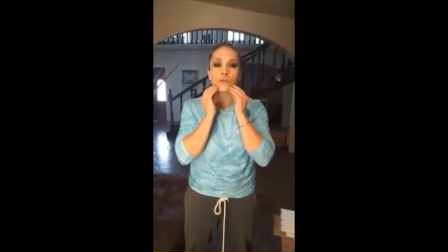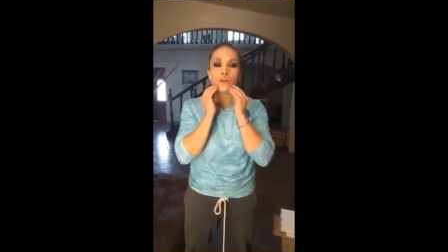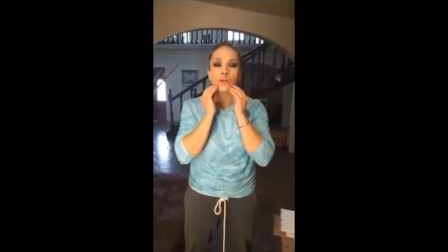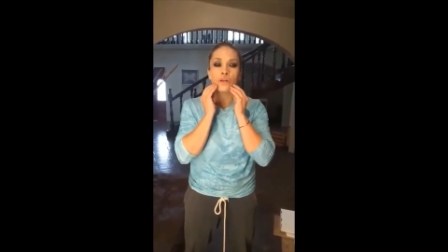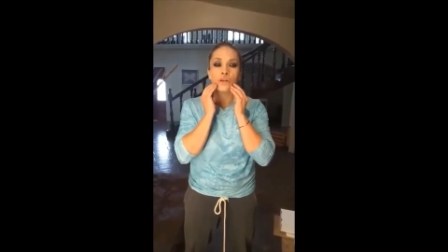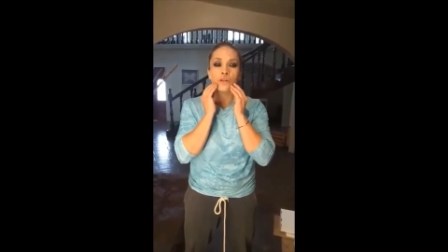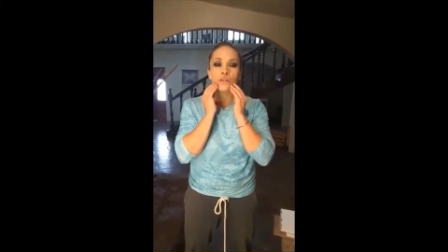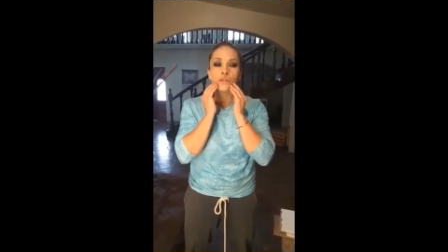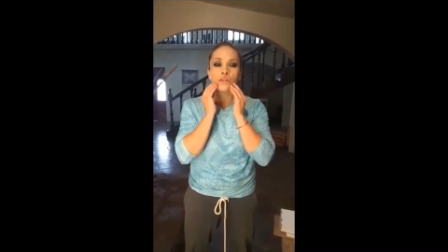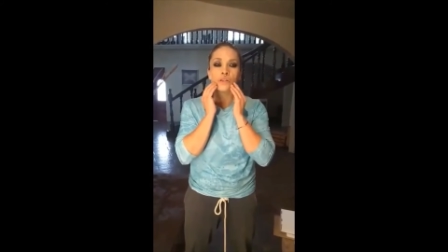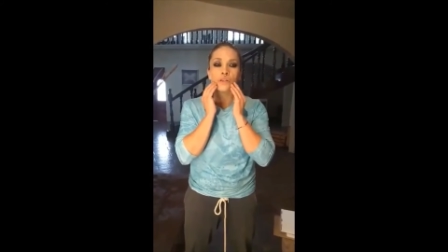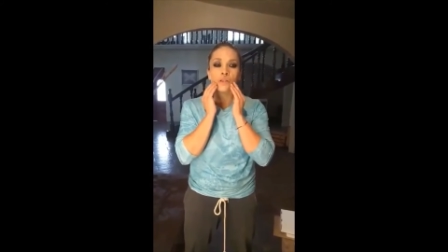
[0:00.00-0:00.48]

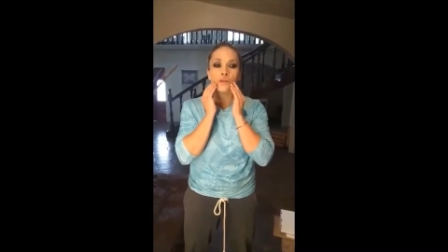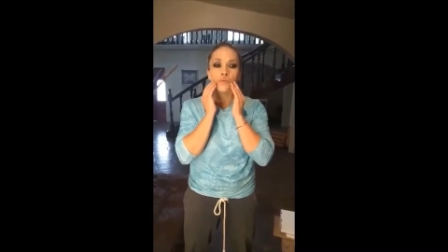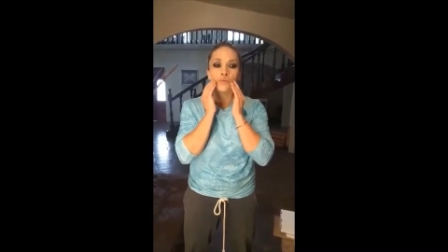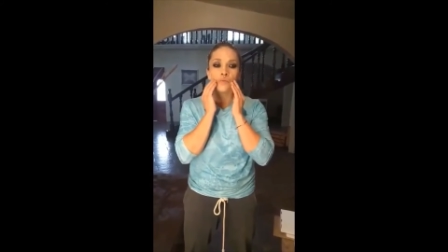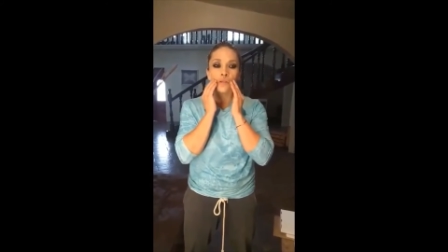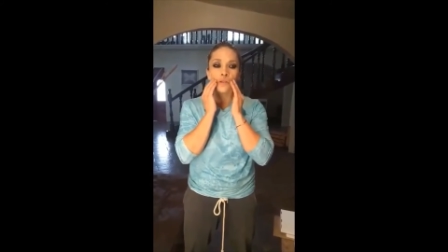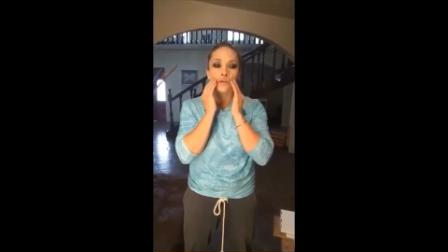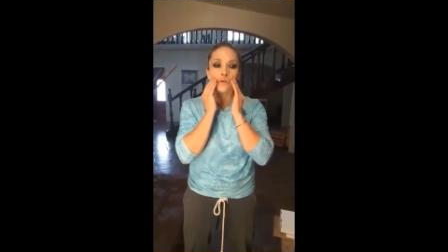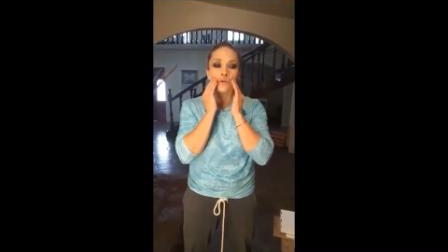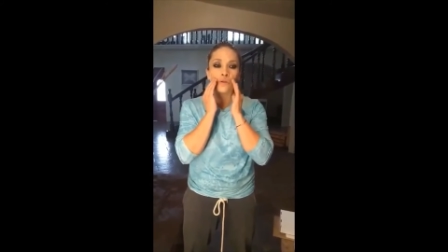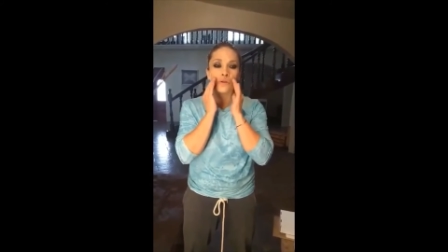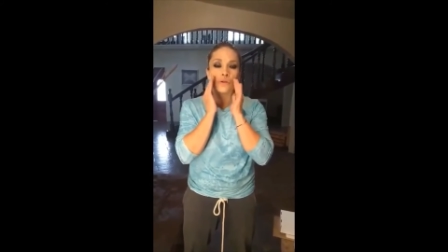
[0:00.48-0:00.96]
something
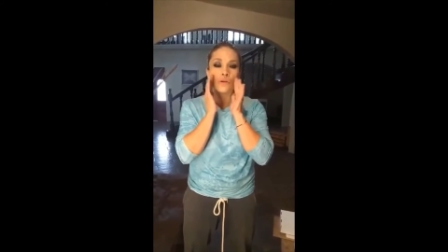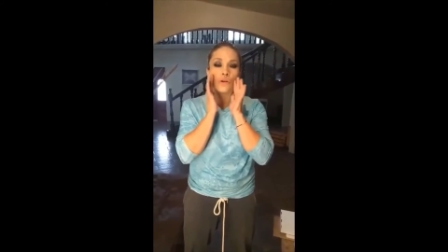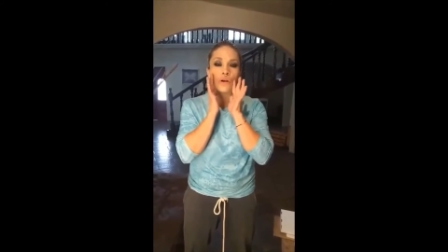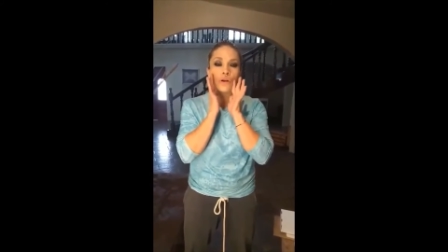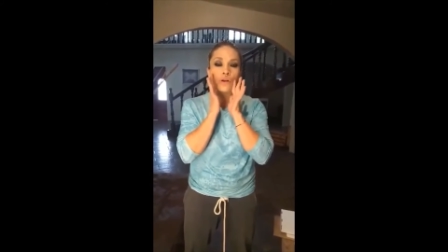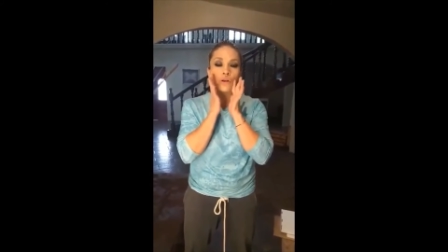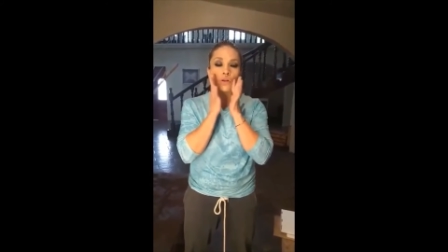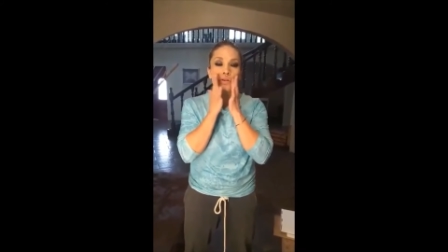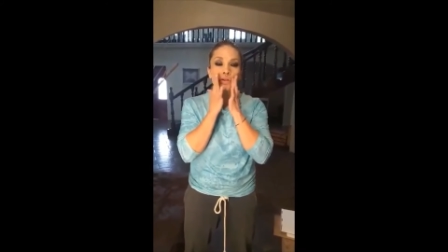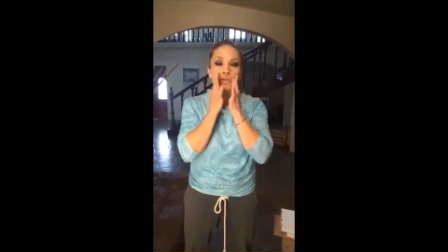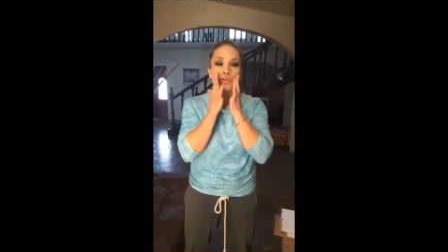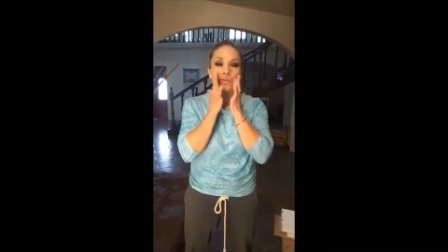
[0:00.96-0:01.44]
going on
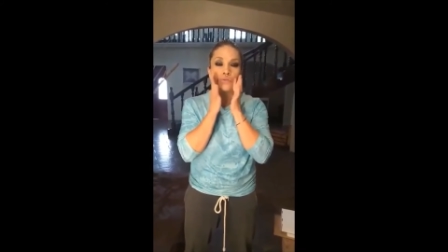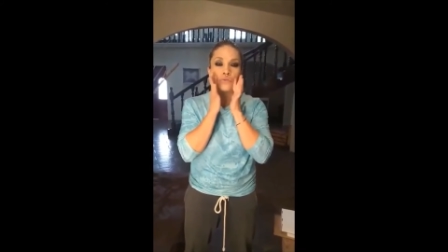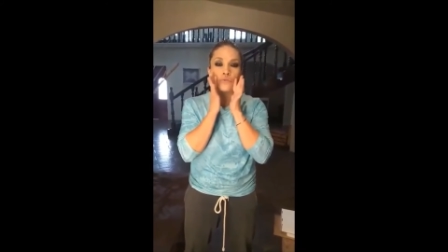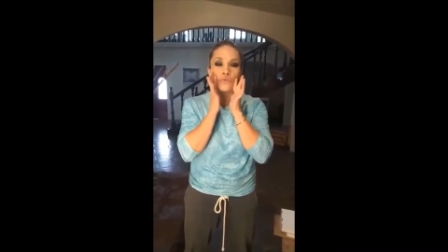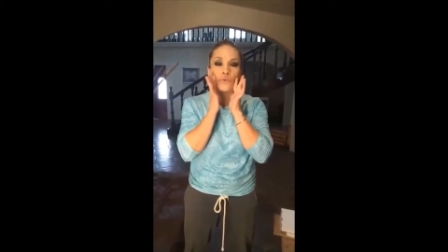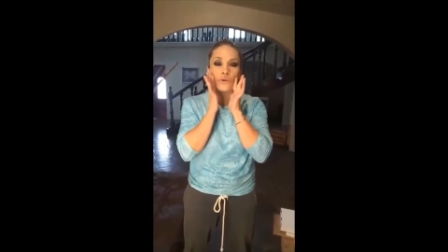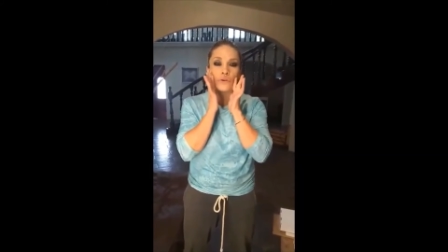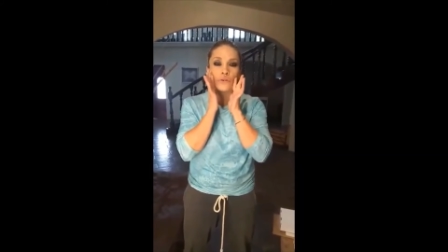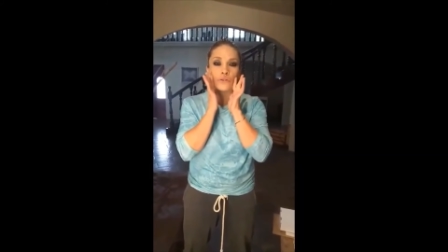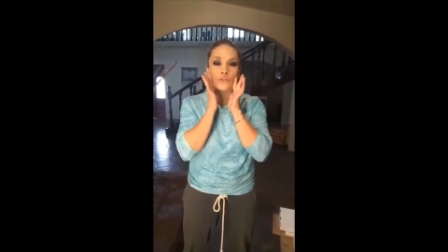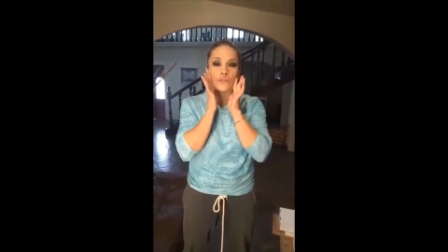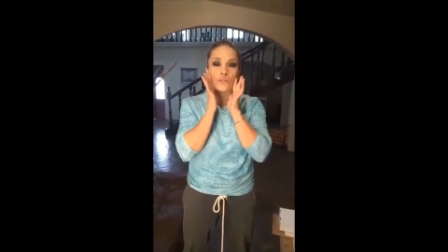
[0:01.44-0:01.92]
as far
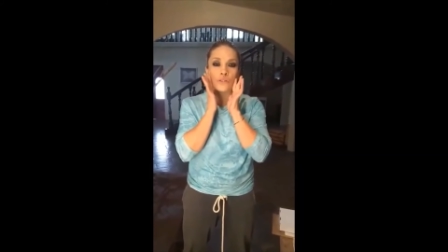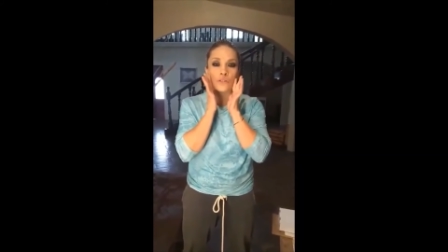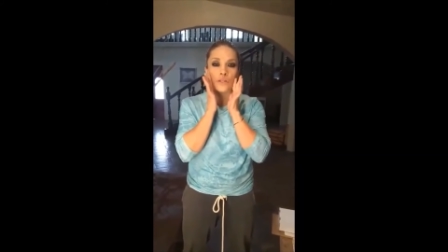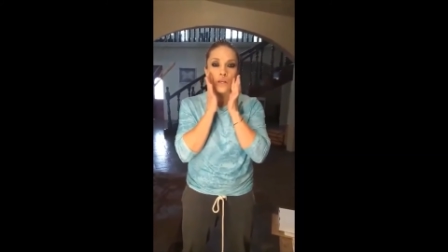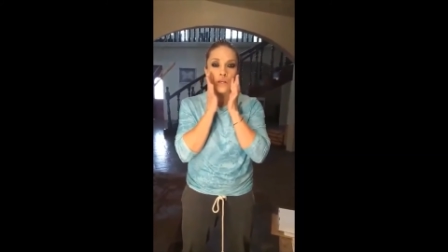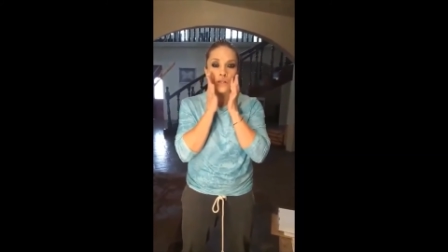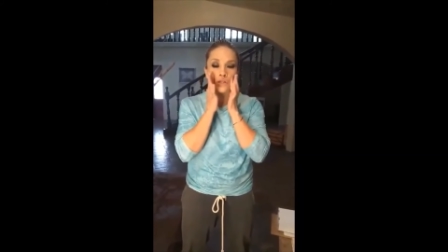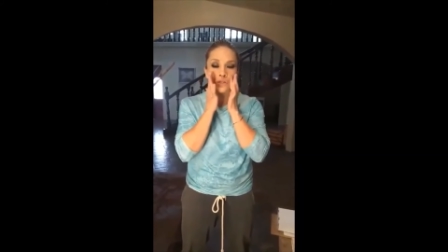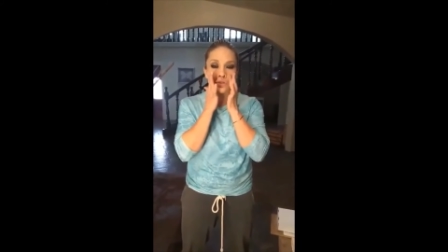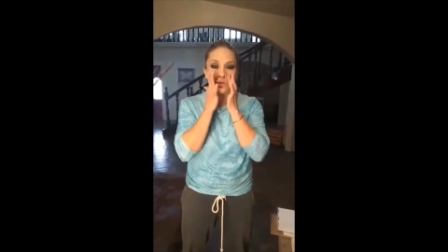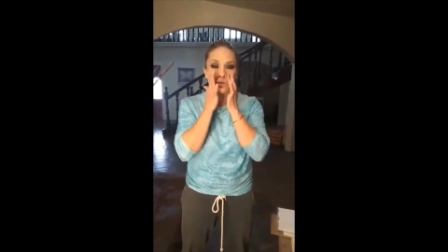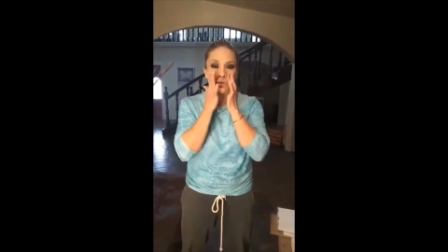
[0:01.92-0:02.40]
as the
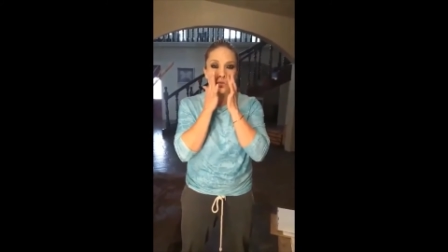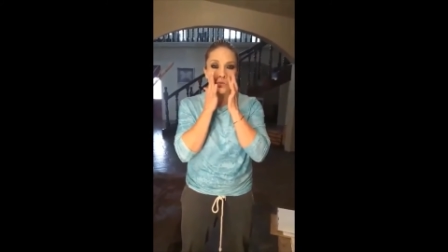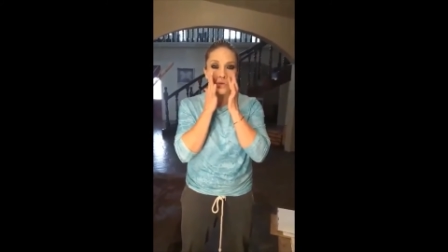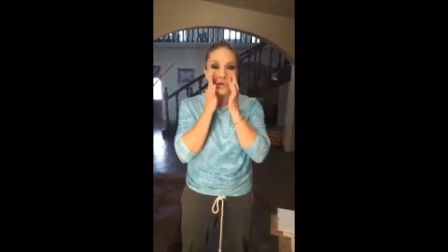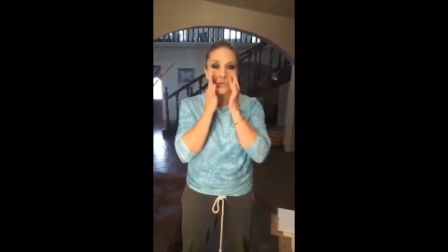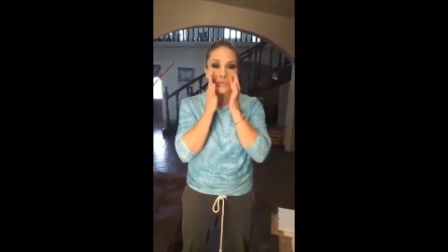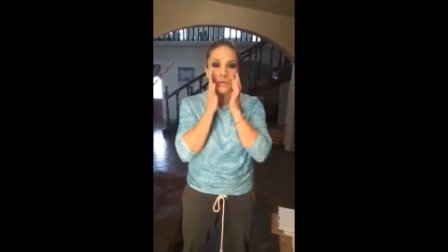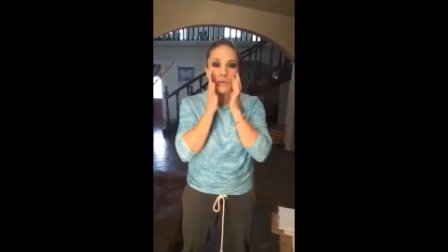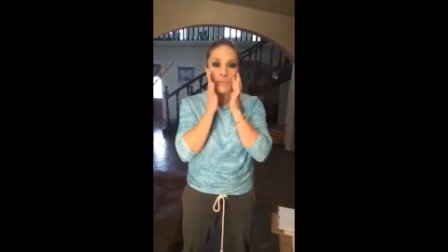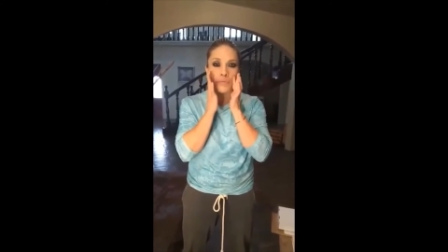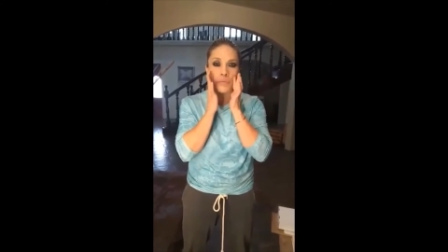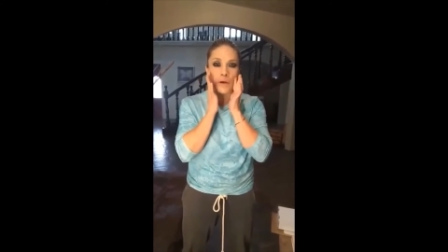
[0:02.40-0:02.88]
texture around
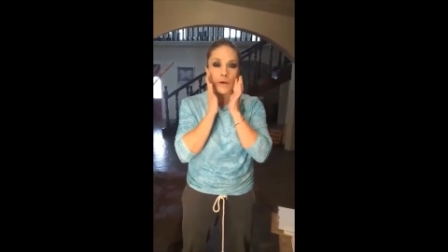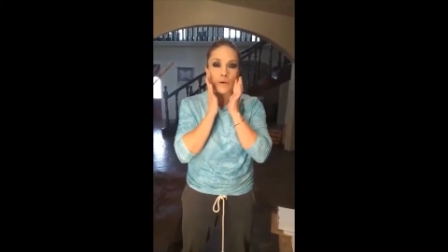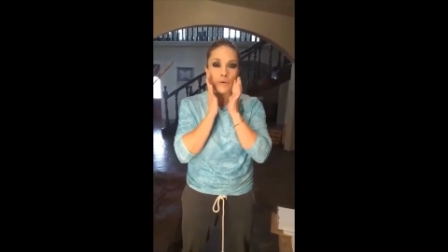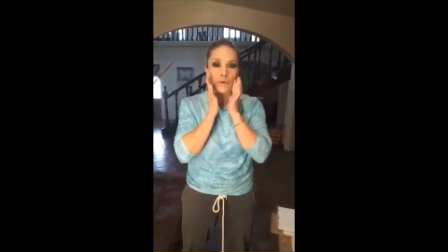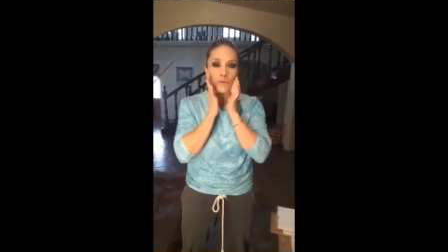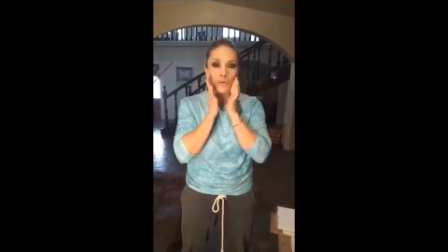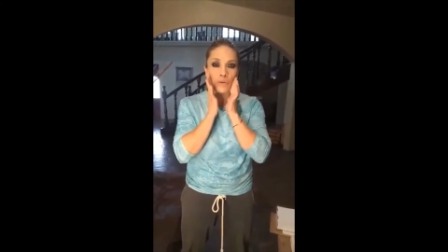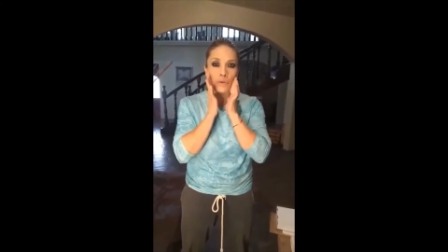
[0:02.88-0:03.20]
my mouth,